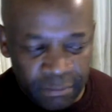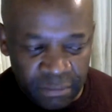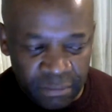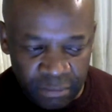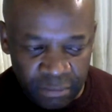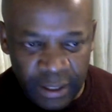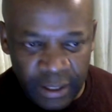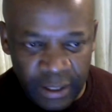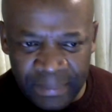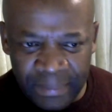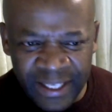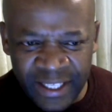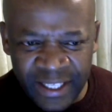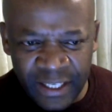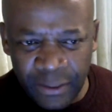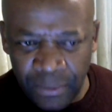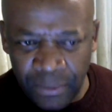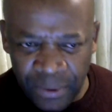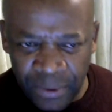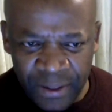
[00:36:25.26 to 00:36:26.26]

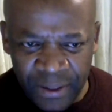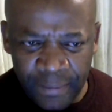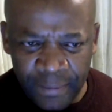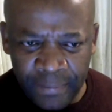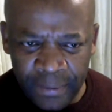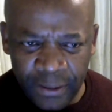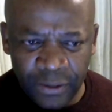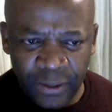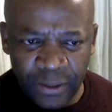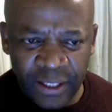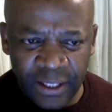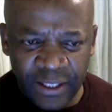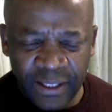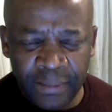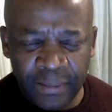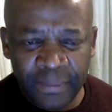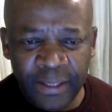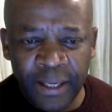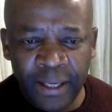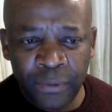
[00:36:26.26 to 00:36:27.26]
meeting with them, actually.
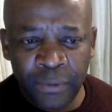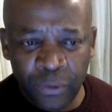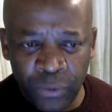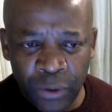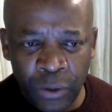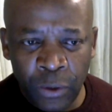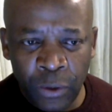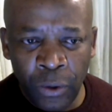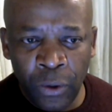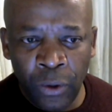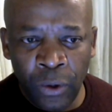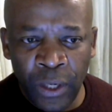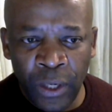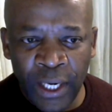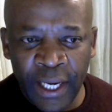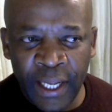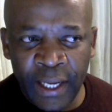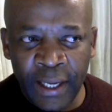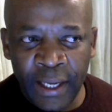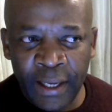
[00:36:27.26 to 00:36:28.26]
Sometimes we go on
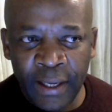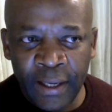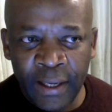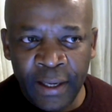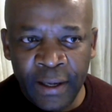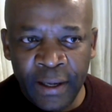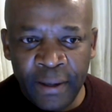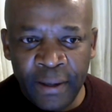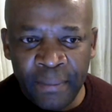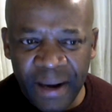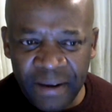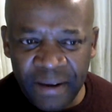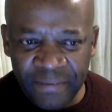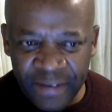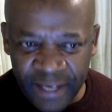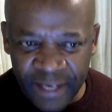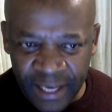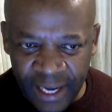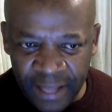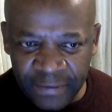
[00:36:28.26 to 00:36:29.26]
a
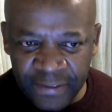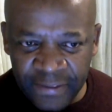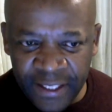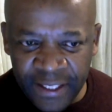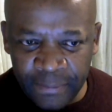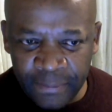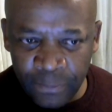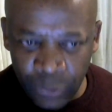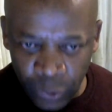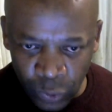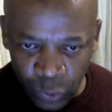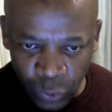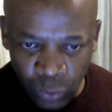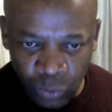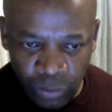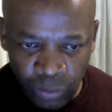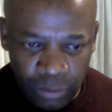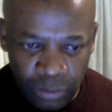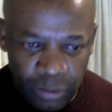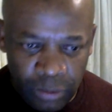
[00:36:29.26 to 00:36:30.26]
private live stream
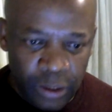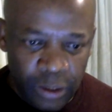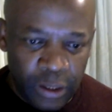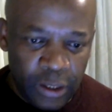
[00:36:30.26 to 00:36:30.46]
Zoom,